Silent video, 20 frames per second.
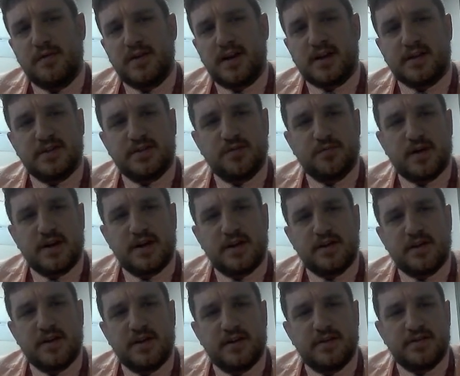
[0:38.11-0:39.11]
next to where you're
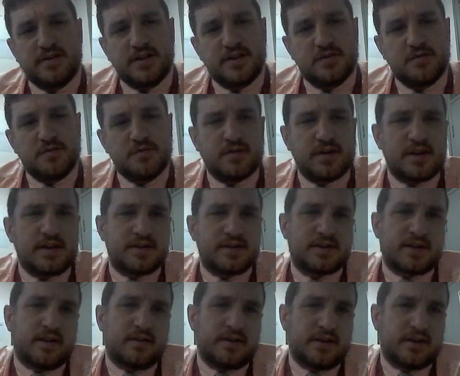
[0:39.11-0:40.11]
going to do these
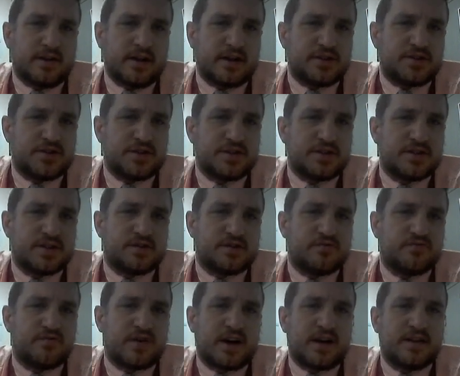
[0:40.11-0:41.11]
calculations is
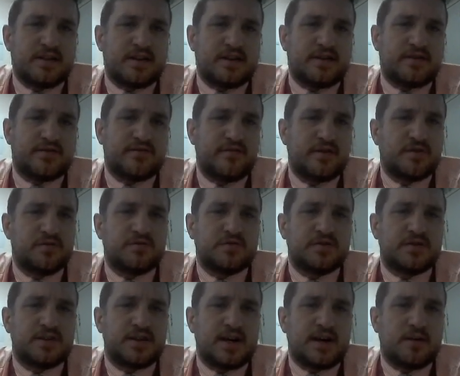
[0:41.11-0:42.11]
write these
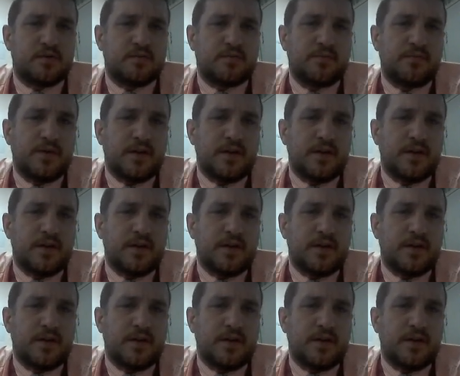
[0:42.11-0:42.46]
rules down.